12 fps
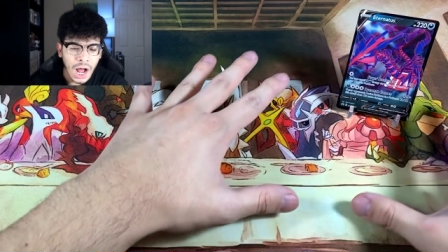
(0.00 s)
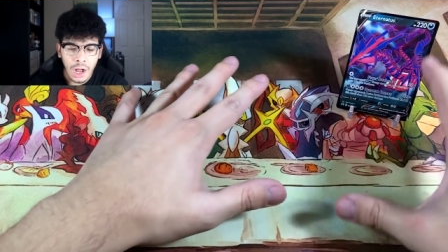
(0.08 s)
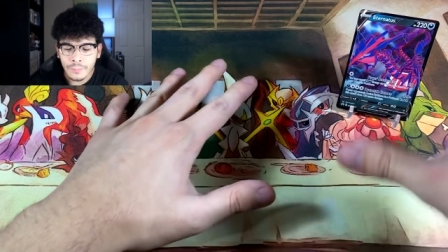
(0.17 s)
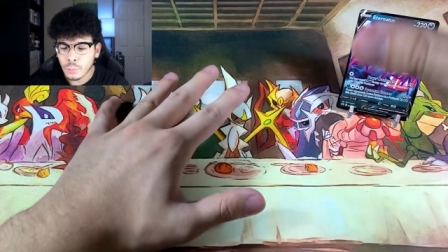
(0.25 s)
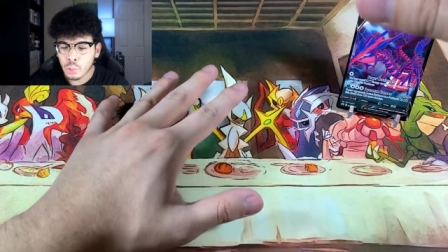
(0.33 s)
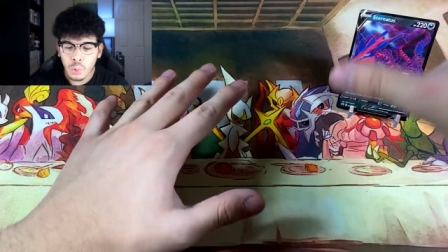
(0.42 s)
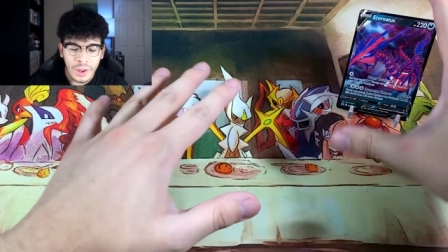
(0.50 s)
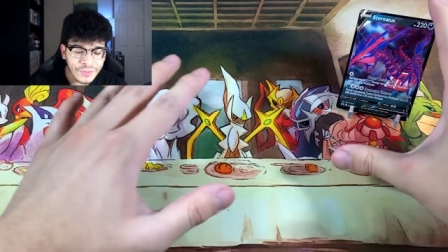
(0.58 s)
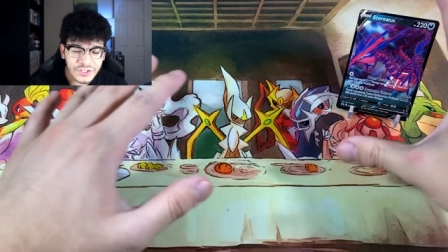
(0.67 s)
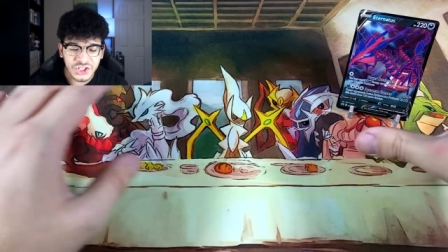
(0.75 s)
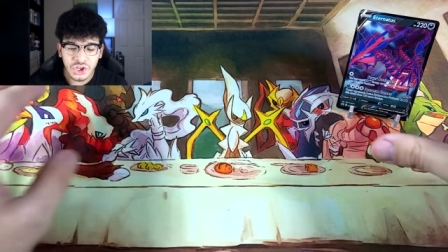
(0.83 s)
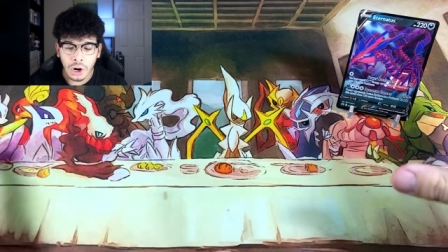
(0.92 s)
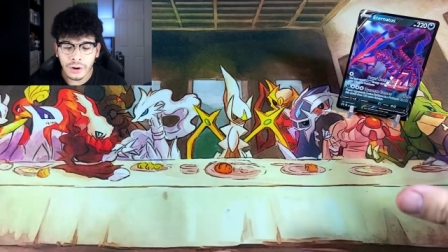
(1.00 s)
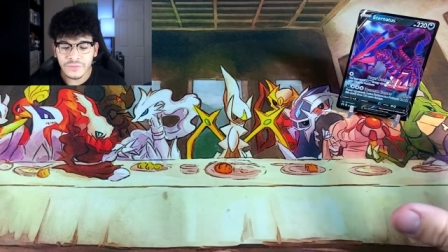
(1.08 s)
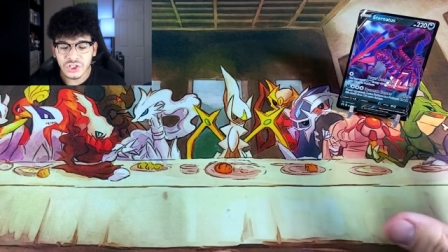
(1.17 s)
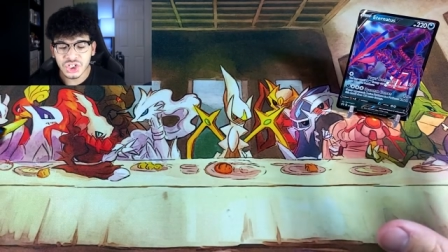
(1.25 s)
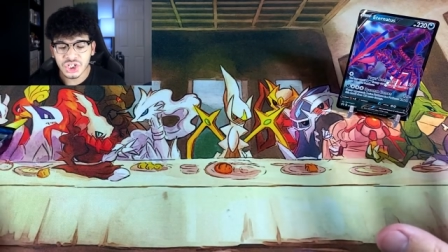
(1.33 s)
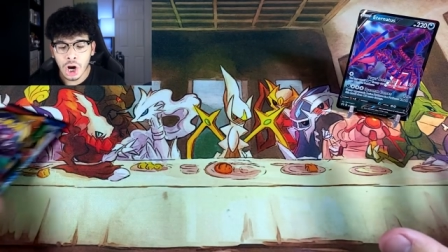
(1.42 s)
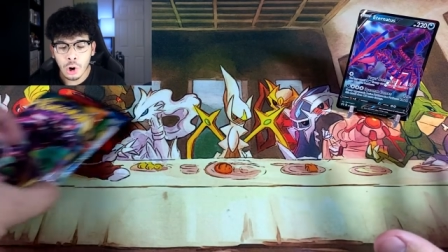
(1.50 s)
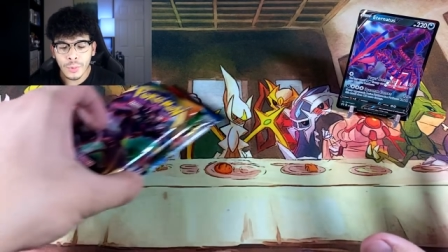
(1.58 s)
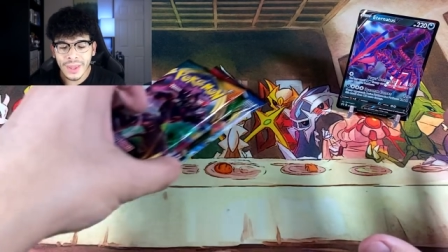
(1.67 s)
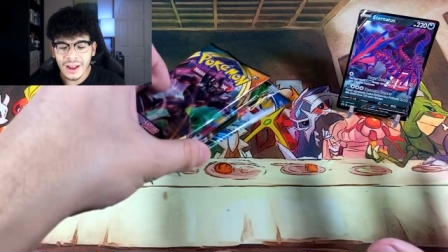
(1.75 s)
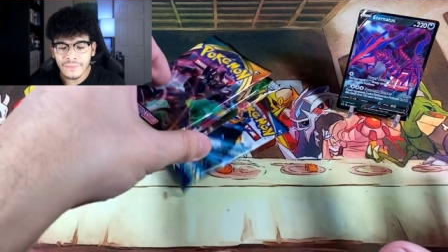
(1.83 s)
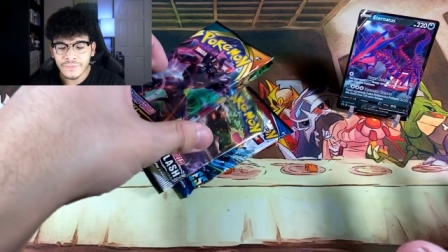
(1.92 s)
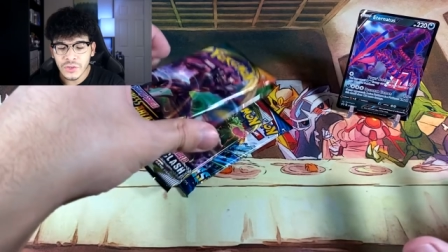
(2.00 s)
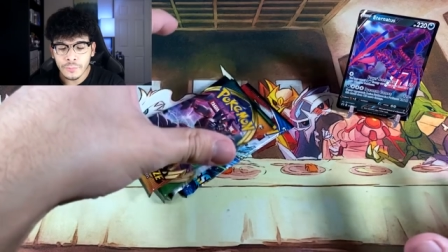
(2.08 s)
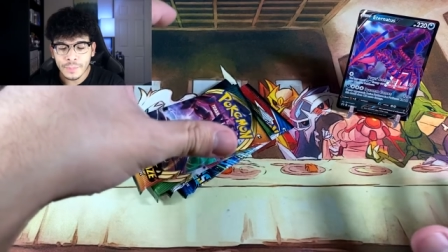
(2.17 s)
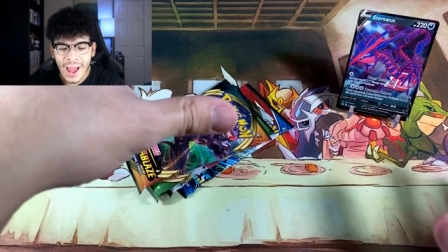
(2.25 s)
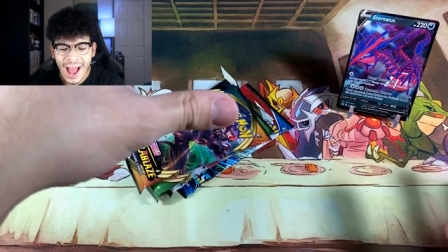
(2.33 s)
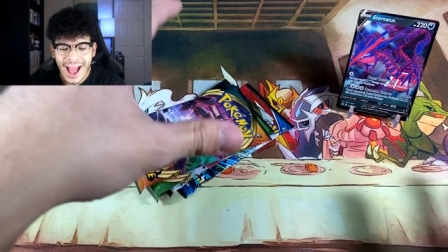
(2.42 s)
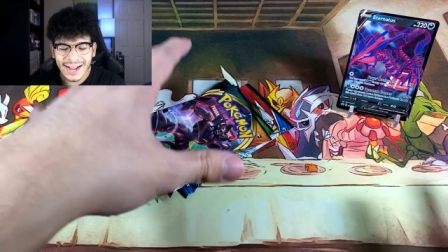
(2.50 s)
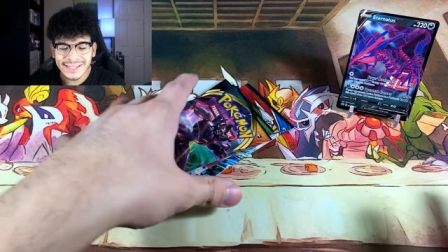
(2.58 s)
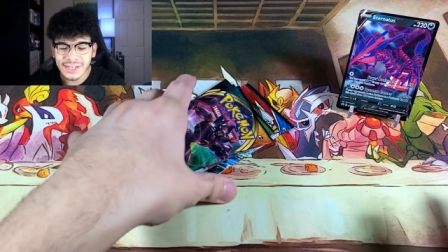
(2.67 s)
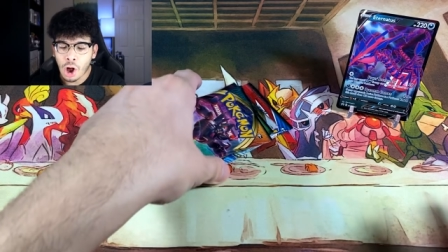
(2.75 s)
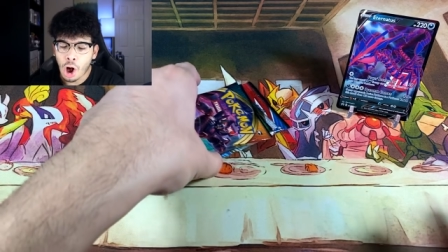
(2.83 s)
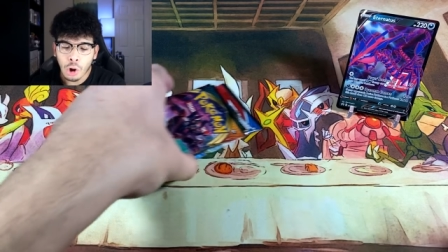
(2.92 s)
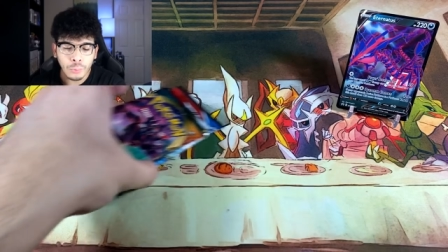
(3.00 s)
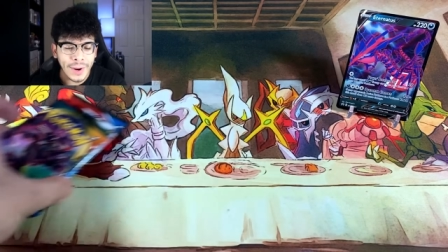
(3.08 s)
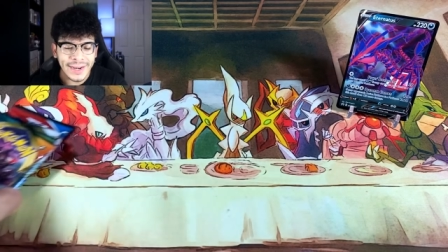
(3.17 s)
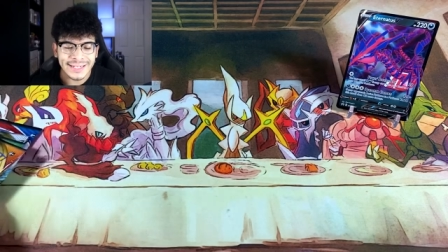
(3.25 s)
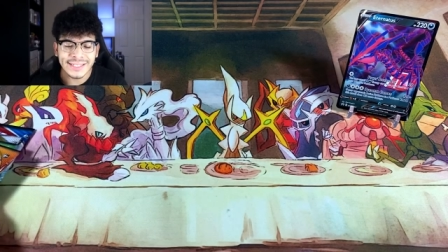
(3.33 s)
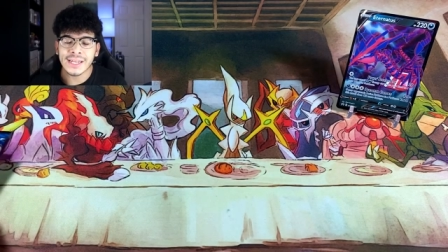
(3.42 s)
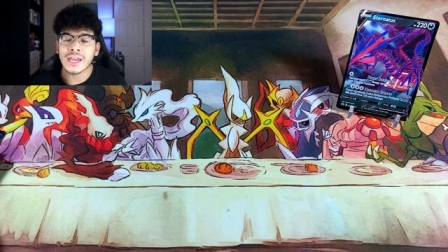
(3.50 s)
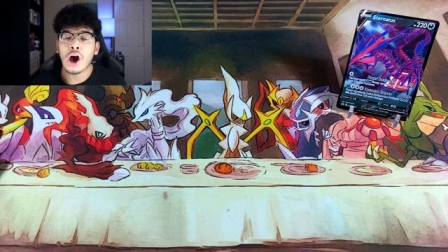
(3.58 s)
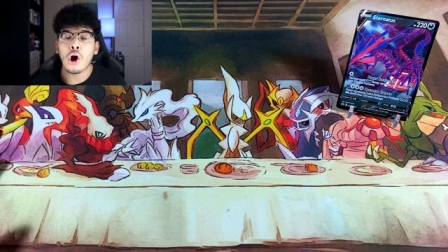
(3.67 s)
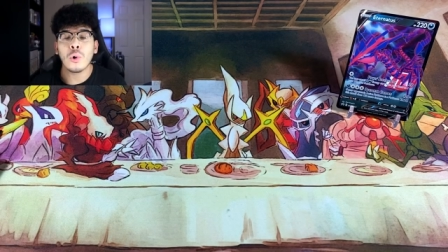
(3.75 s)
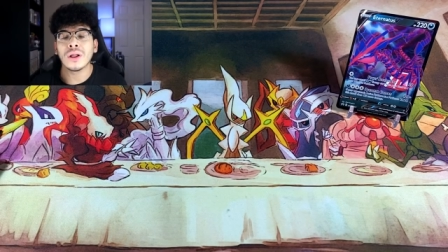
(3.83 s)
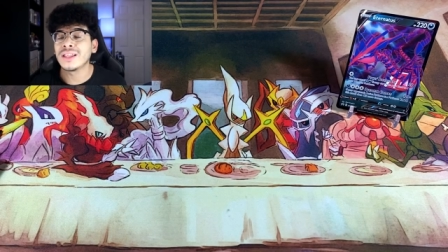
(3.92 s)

up with the star of the show, we got a few packs all ready to go.